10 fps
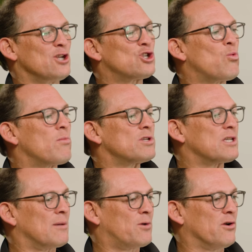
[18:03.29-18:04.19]
So
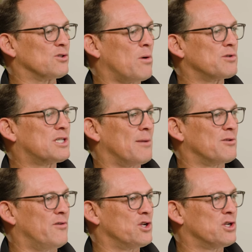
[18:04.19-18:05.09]
I'm curious, what was
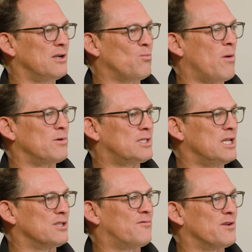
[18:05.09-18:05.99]
Sam's vision and what was
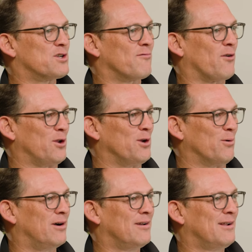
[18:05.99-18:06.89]
his vision for you?